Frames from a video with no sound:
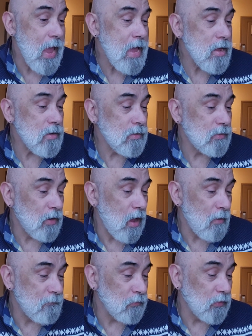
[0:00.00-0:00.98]
And
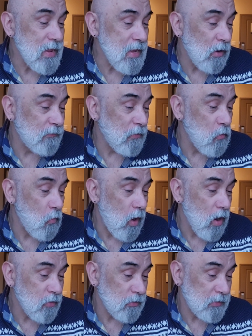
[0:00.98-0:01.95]
uh, for for
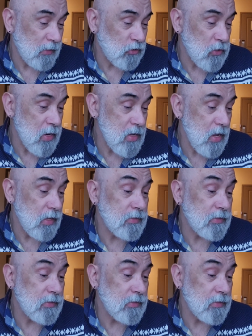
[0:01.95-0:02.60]
water ditching,